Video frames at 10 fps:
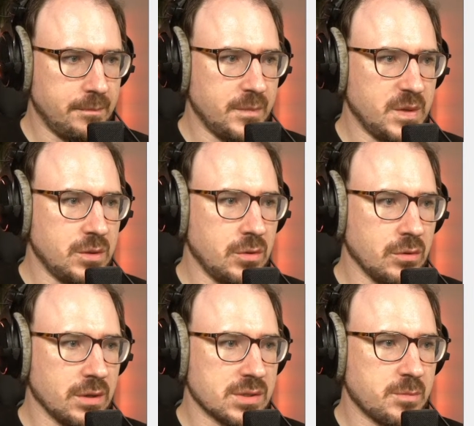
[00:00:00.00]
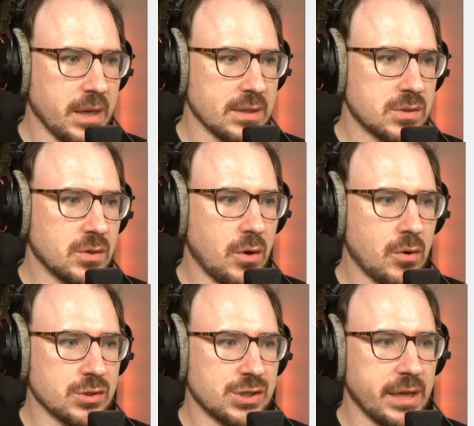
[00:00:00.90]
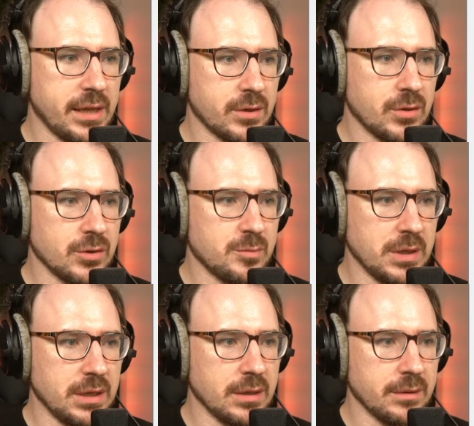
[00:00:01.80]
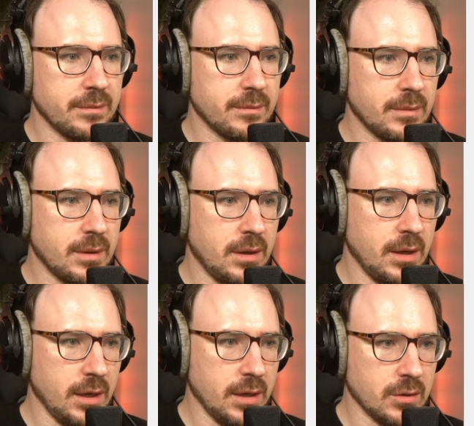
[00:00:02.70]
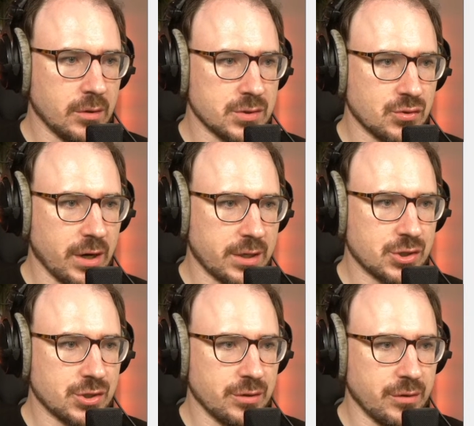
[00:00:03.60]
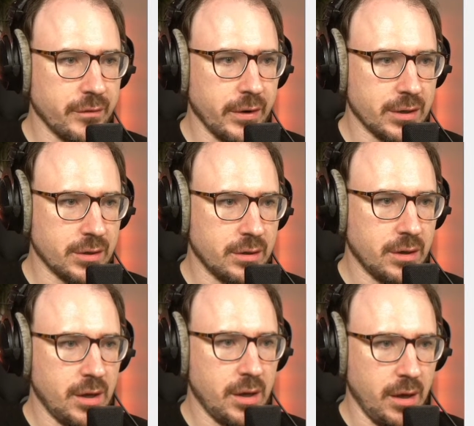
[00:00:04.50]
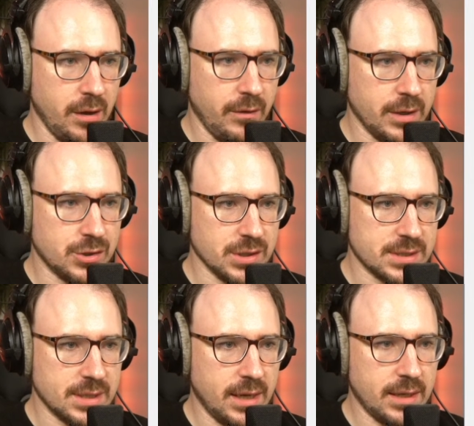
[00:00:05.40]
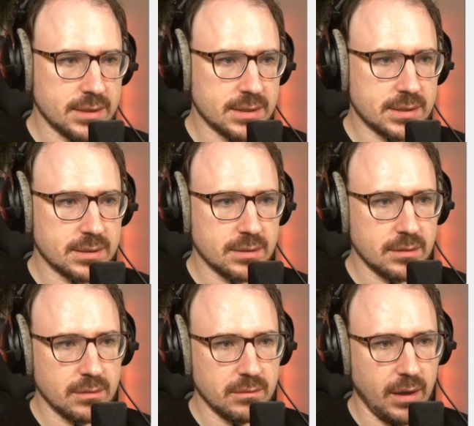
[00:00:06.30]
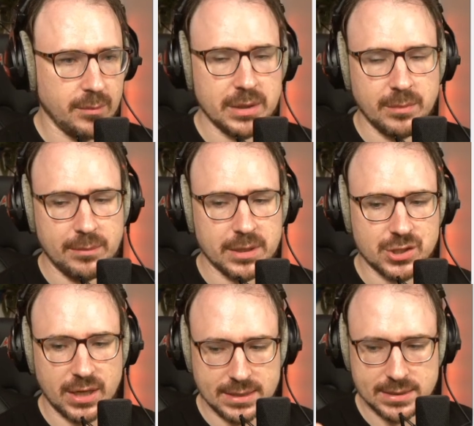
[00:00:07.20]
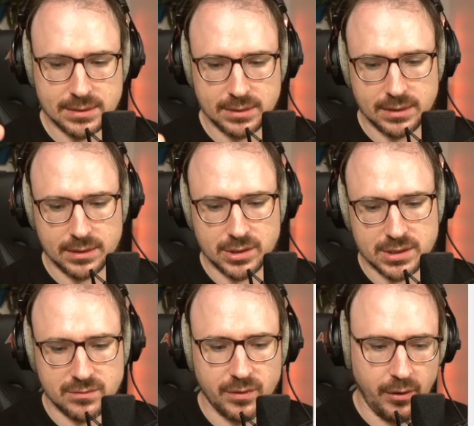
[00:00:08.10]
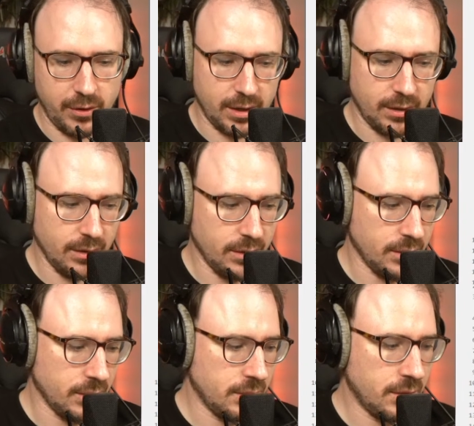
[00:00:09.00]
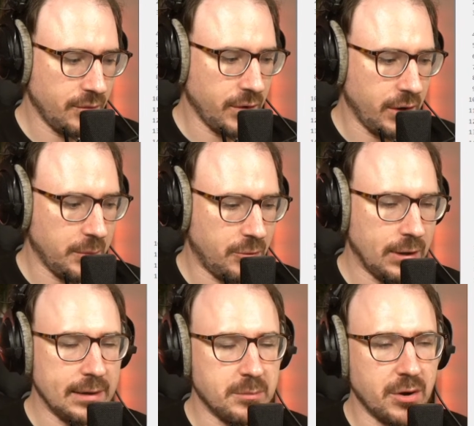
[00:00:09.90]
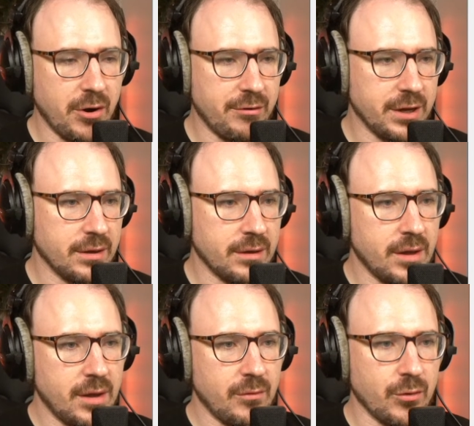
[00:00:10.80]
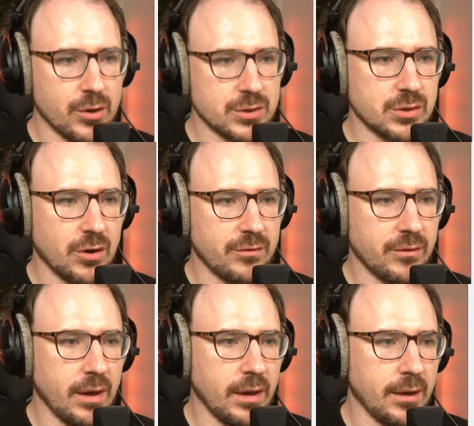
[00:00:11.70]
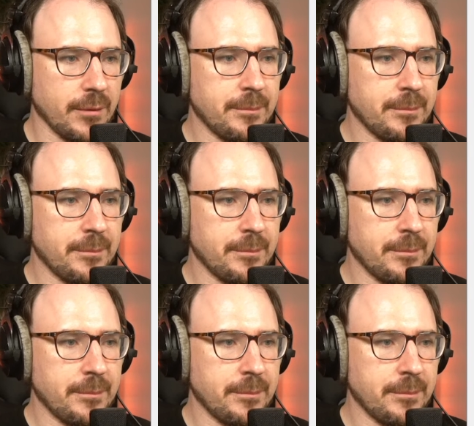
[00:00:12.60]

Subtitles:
To do the space hotel could be in construction when she starts. I mean, maybe just very preliminary version of a